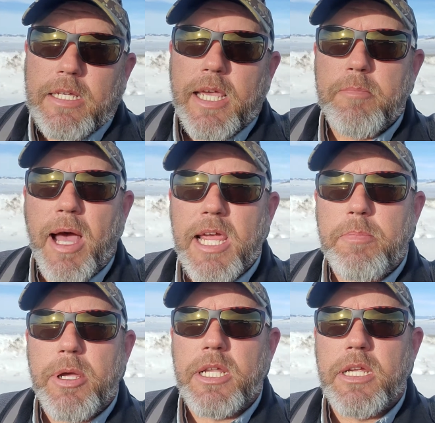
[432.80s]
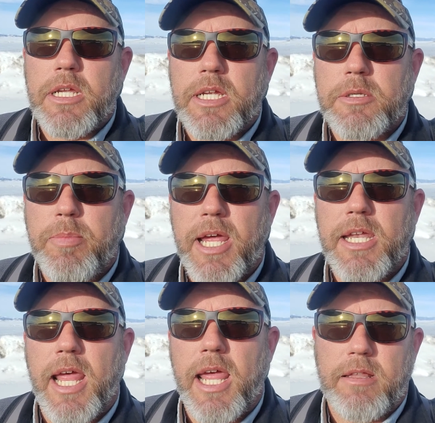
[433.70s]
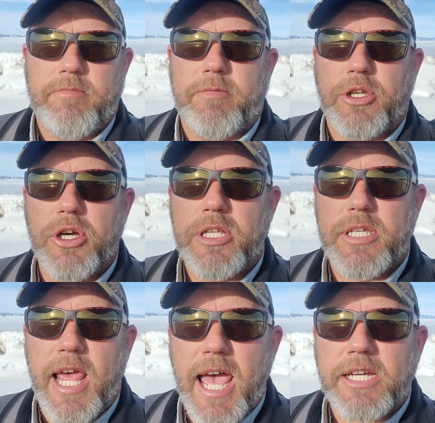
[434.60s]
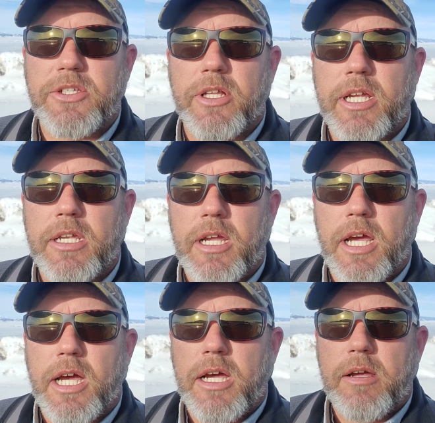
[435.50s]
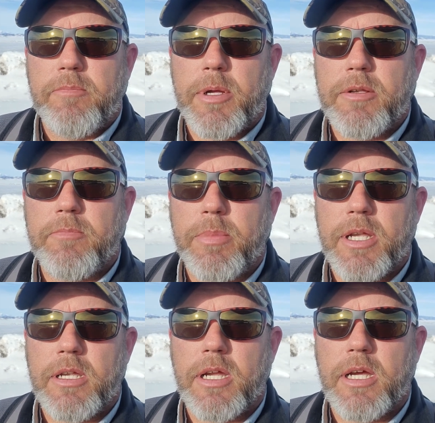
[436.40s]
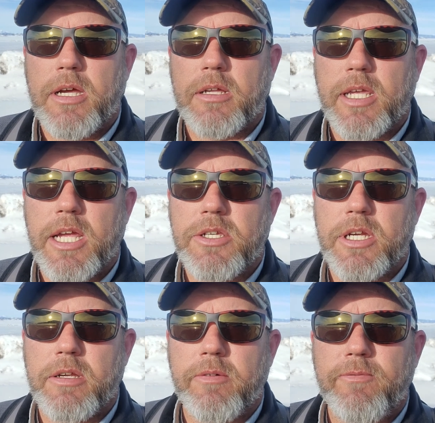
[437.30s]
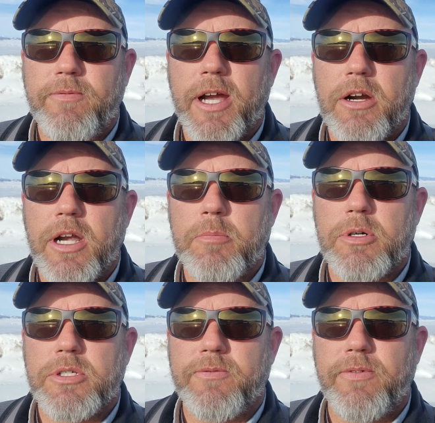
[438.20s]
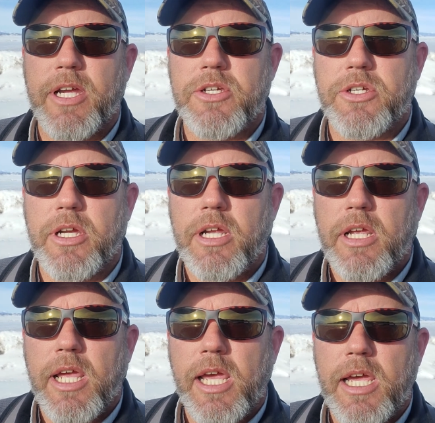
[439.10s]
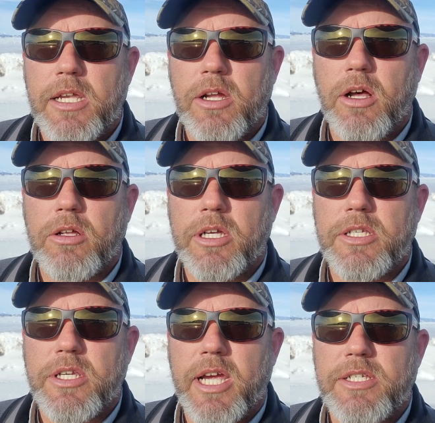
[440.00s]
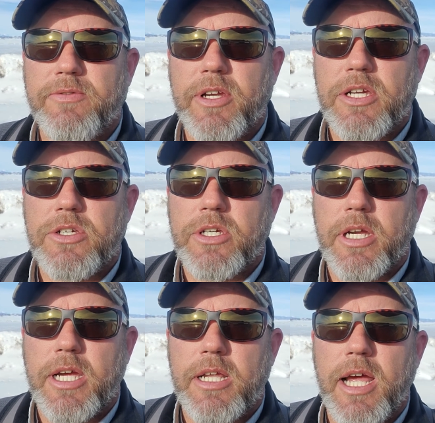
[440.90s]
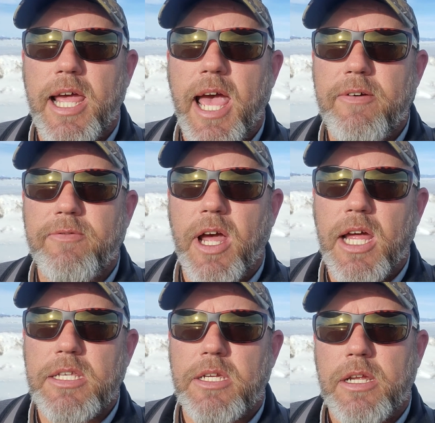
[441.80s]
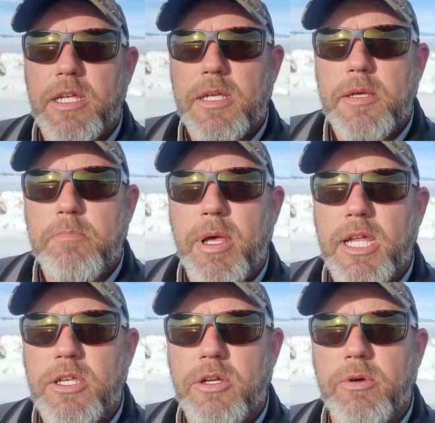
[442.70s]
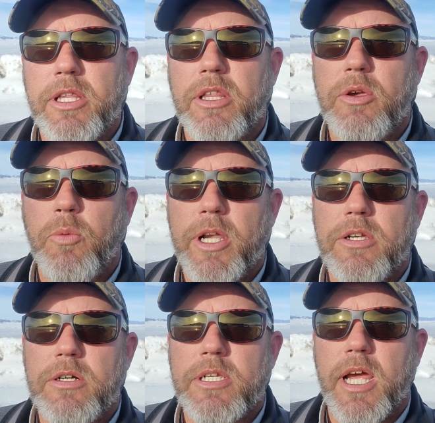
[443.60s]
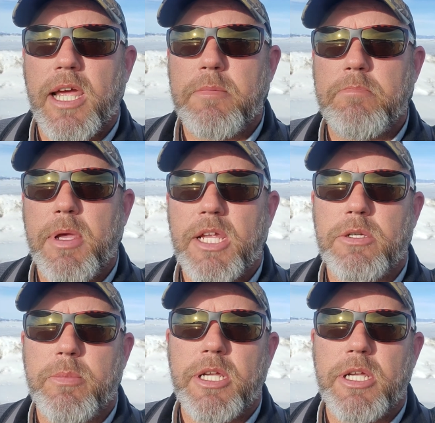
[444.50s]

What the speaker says: in my opinion, it's been good to excellent. I've been catching fair numbers of fish and all good sized fish. I have not been doing the wintertime midge